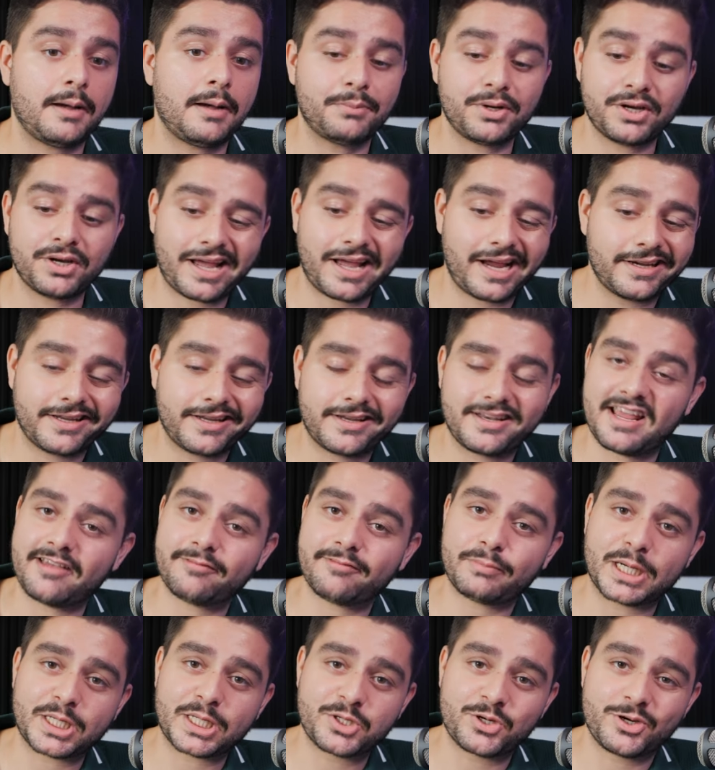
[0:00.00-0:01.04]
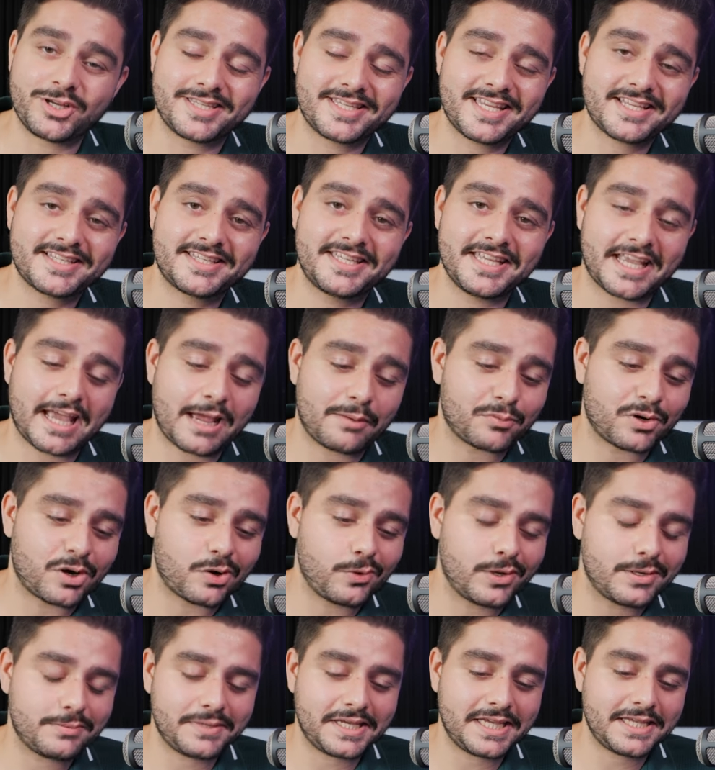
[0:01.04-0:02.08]
Um, but I didn't have my 360 camera
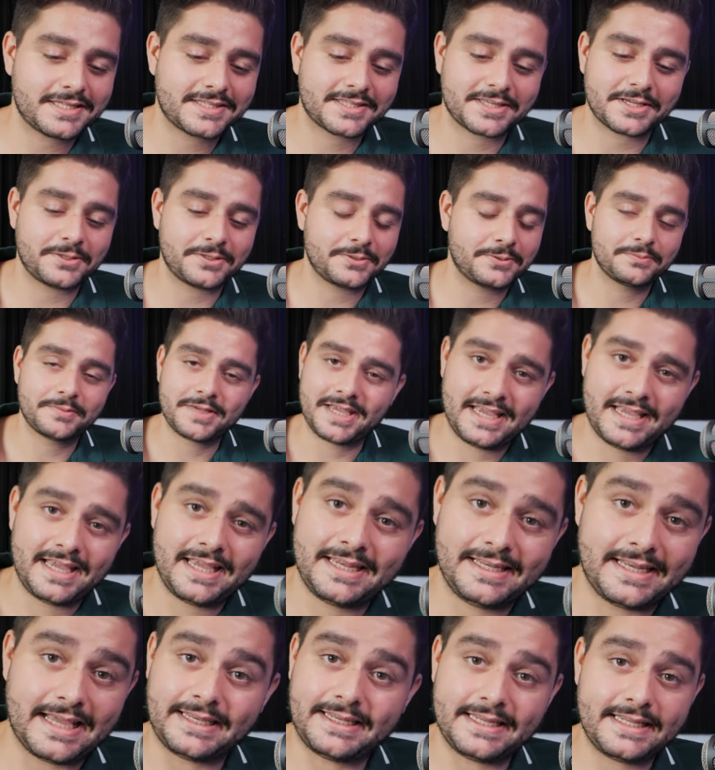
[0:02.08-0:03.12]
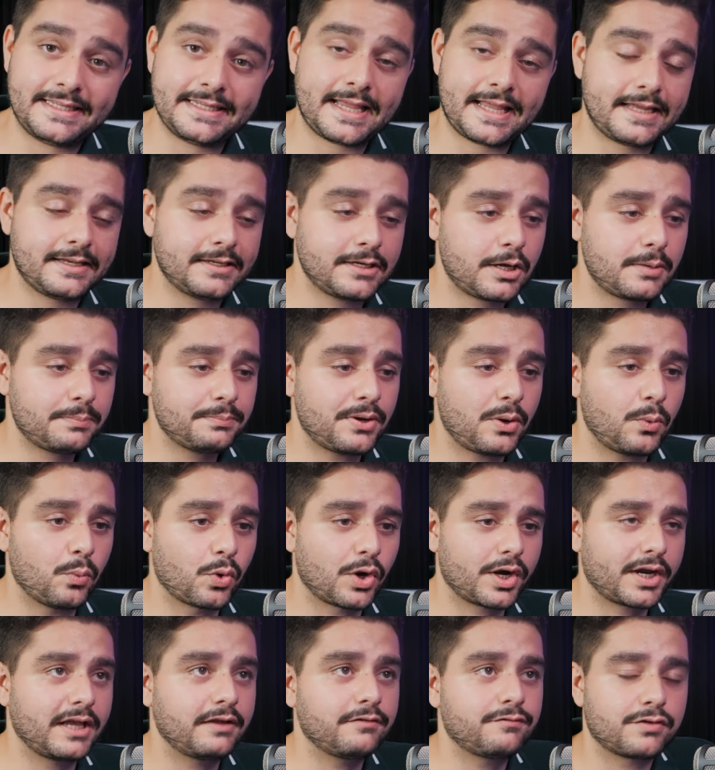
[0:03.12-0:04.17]
with me, so that didn't end up
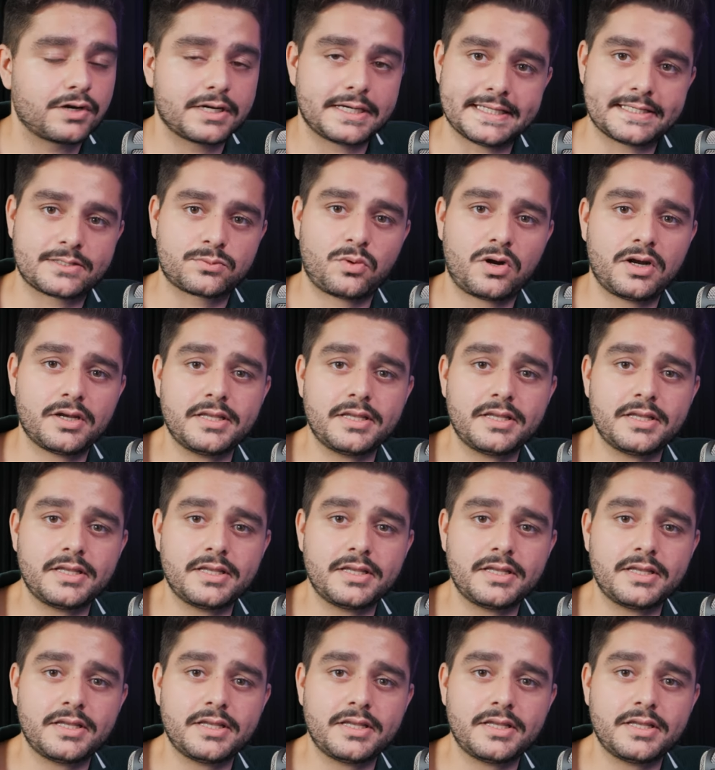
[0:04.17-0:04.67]
working for this